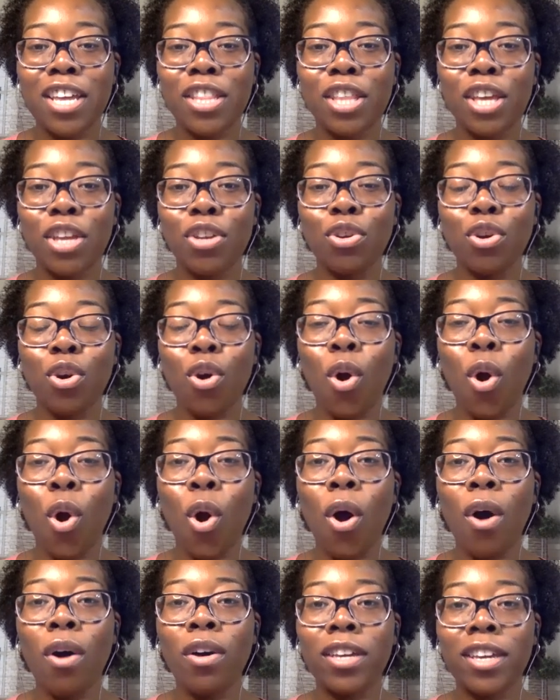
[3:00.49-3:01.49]
then you're
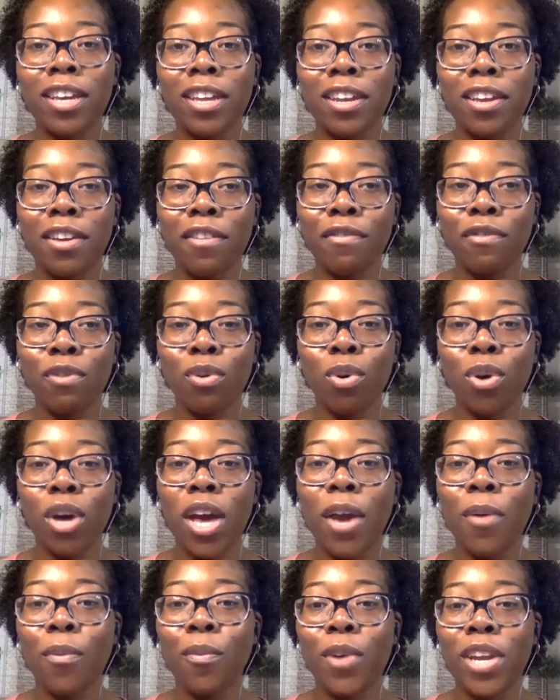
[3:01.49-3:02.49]
all getting full
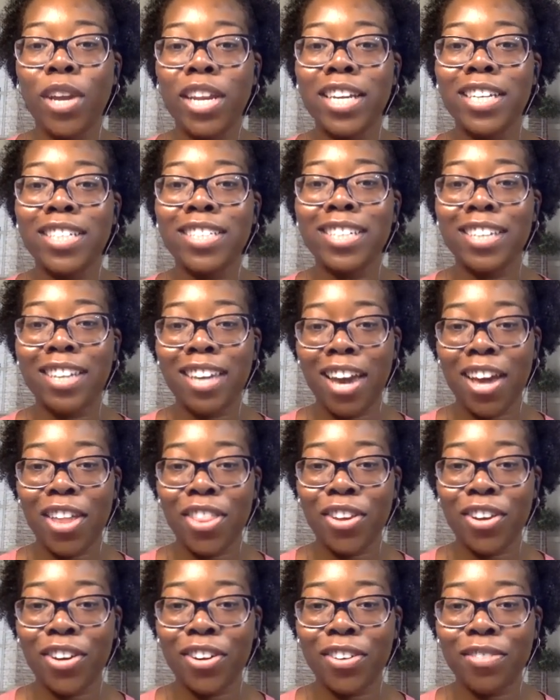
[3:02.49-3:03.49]
and winning
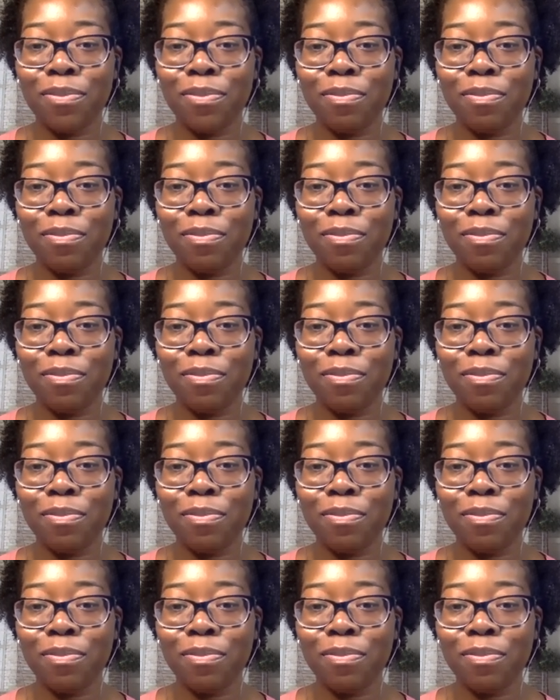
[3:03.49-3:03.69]
together.